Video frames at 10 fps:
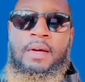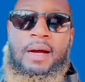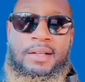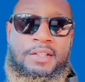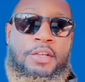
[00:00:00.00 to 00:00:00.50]

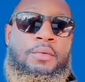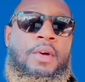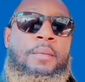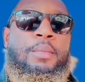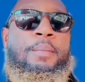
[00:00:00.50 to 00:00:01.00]
I see you
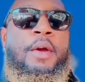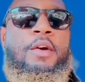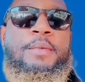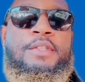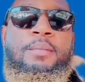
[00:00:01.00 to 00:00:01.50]
come
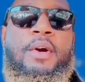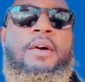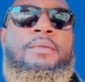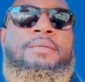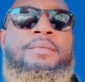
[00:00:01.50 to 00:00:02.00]
prepared, Mr.
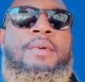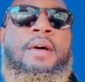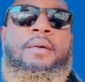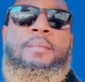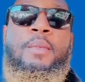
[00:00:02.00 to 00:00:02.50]
Brown.
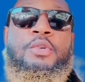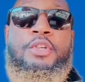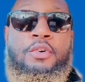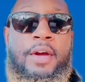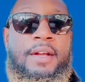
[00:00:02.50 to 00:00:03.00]

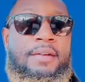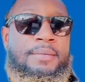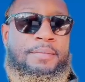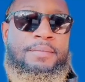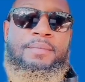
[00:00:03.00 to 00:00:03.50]
Motion granted.
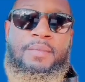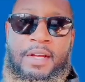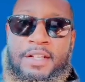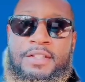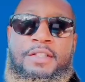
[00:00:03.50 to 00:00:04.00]

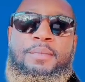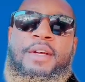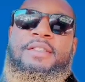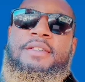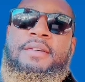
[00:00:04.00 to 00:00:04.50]
Case
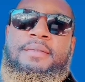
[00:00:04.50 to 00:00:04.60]
dismissed.